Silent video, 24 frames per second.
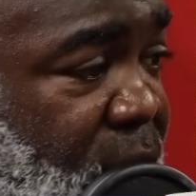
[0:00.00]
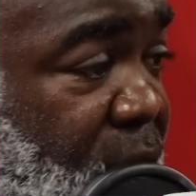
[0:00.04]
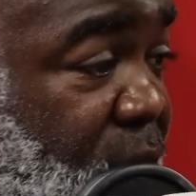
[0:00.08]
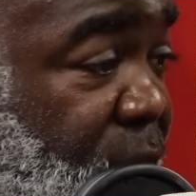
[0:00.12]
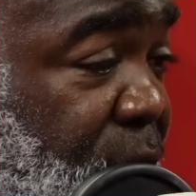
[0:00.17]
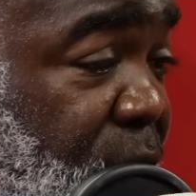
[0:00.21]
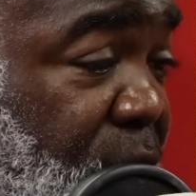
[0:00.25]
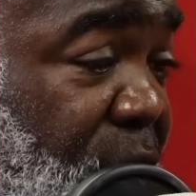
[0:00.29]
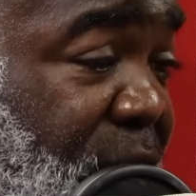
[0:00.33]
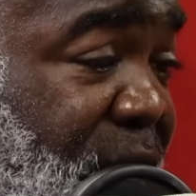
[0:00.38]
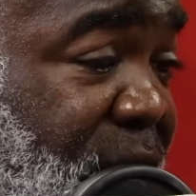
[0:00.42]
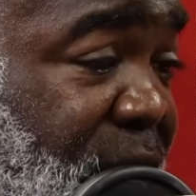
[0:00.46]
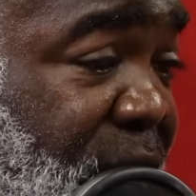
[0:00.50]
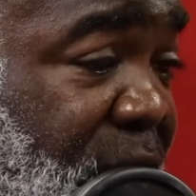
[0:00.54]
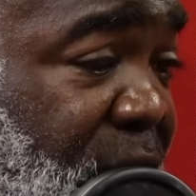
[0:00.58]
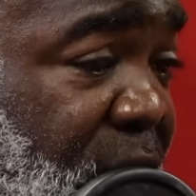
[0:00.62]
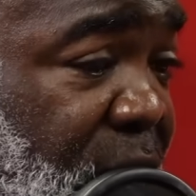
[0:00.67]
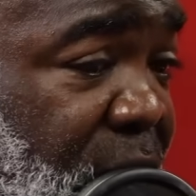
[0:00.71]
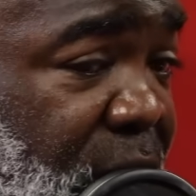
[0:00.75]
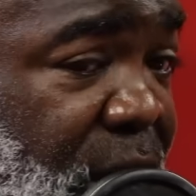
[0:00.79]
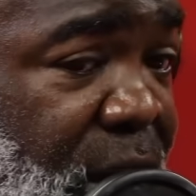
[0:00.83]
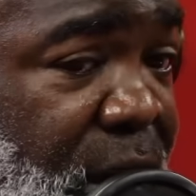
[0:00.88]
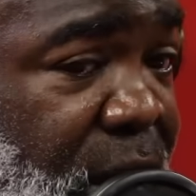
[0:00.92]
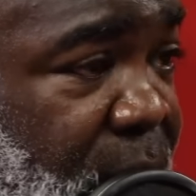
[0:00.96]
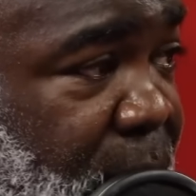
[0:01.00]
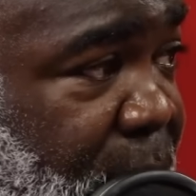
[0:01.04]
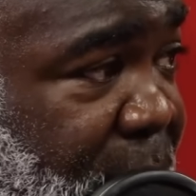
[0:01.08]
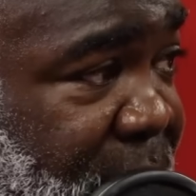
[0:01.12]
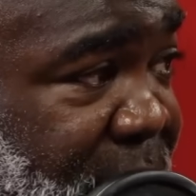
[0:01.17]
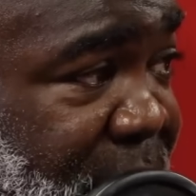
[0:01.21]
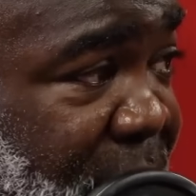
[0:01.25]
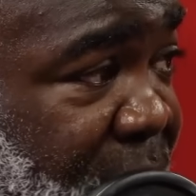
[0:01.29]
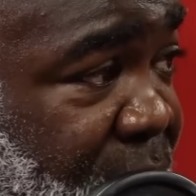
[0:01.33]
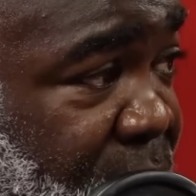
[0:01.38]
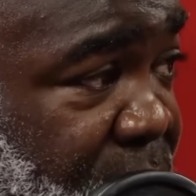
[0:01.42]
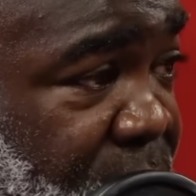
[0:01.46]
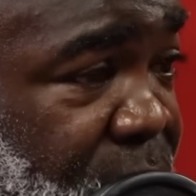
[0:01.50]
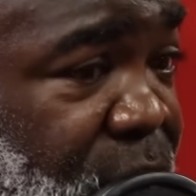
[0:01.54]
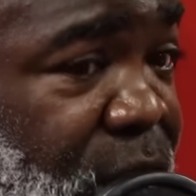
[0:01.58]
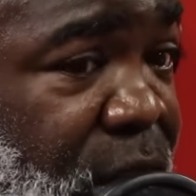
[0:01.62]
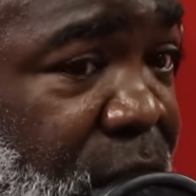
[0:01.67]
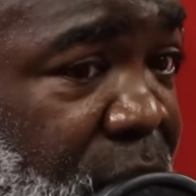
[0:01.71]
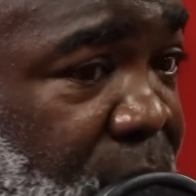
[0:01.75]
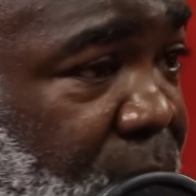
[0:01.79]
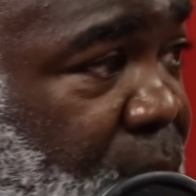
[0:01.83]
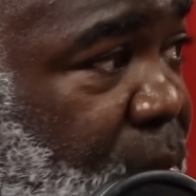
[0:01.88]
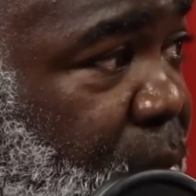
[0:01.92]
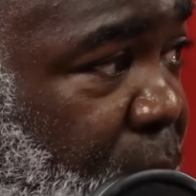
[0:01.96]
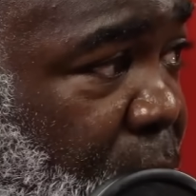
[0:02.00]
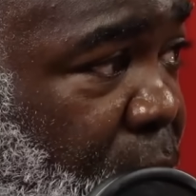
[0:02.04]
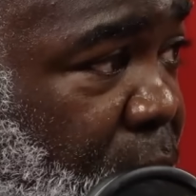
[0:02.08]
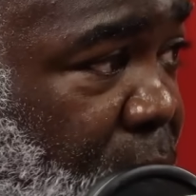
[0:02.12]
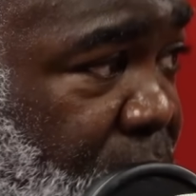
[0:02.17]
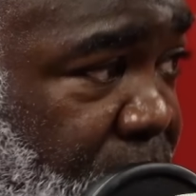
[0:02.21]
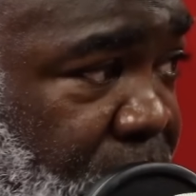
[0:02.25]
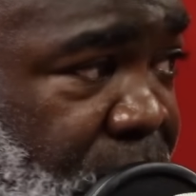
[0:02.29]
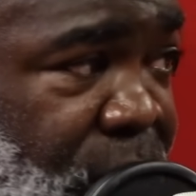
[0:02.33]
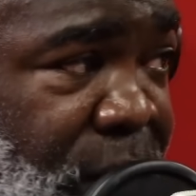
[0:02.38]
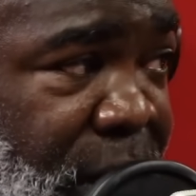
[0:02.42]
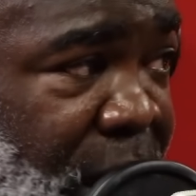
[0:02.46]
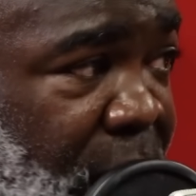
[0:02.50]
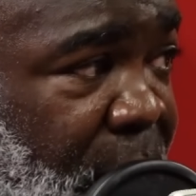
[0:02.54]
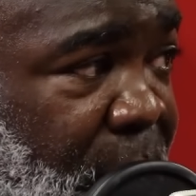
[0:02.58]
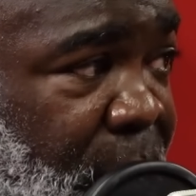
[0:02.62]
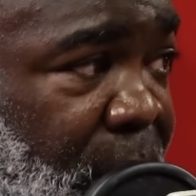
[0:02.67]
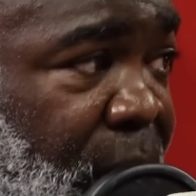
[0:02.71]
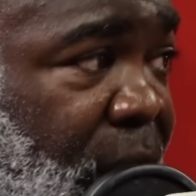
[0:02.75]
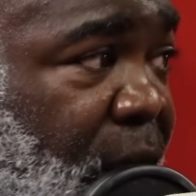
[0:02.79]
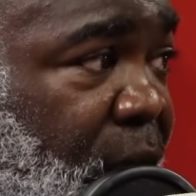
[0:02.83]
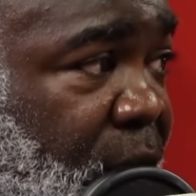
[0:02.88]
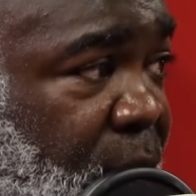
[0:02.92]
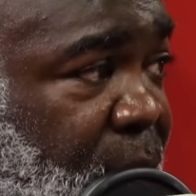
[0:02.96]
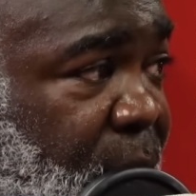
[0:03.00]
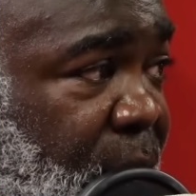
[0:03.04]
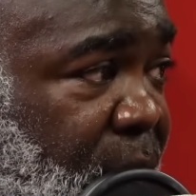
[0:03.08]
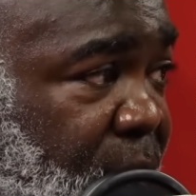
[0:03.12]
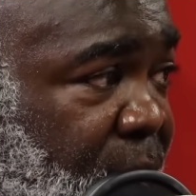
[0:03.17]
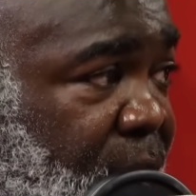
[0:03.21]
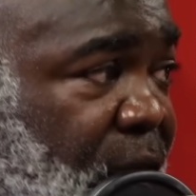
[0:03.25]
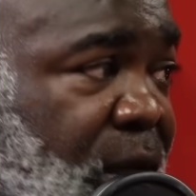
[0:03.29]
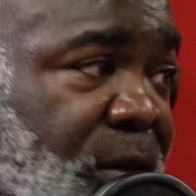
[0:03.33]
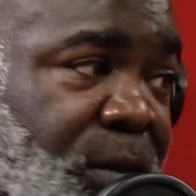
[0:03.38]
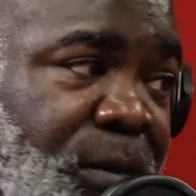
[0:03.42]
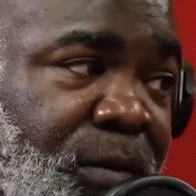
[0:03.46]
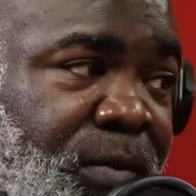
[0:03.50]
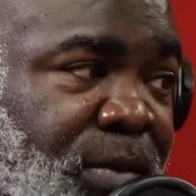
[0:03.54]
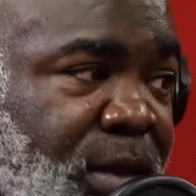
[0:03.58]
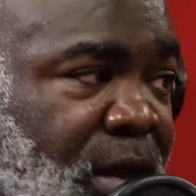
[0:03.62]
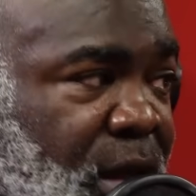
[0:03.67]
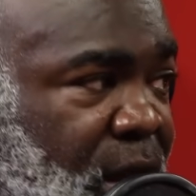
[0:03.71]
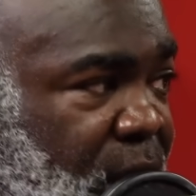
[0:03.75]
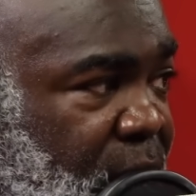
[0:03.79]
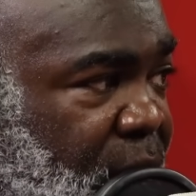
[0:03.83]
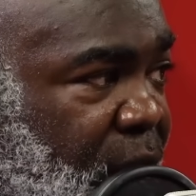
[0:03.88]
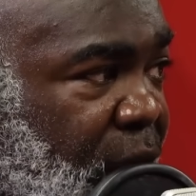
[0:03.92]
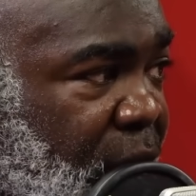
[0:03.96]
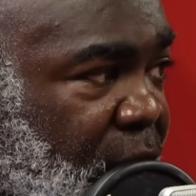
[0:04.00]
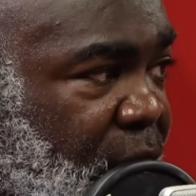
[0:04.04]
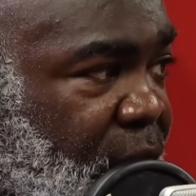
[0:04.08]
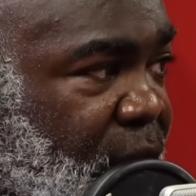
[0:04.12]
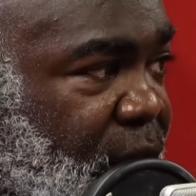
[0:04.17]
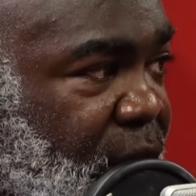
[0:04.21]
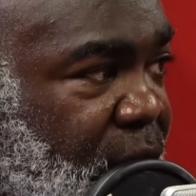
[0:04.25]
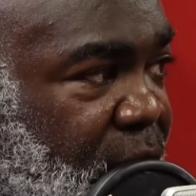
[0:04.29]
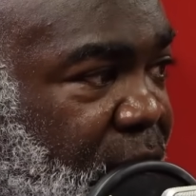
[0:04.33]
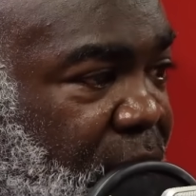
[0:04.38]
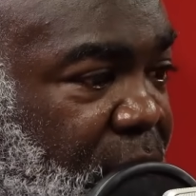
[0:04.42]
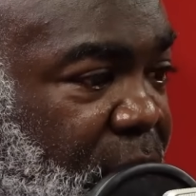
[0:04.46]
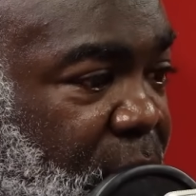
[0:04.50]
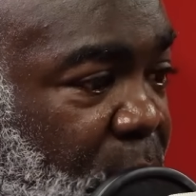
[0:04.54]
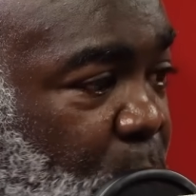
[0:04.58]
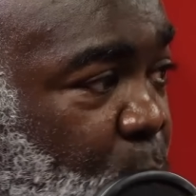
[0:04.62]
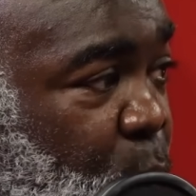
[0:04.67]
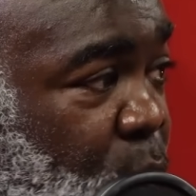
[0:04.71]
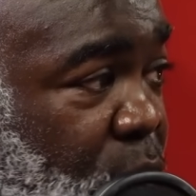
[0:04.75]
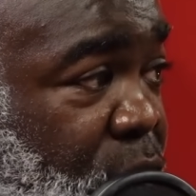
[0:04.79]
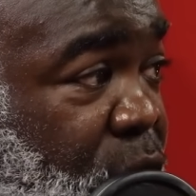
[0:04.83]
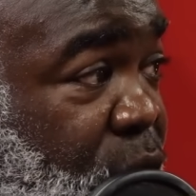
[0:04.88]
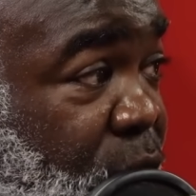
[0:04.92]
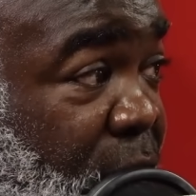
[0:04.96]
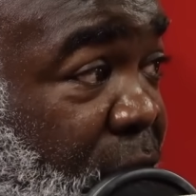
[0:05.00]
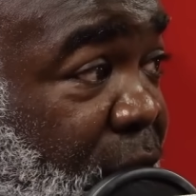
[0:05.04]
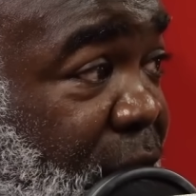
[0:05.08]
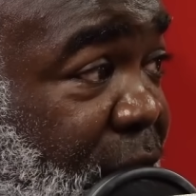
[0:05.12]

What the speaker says: If you consider Mateus Cunha moved for that amount of money, would you? So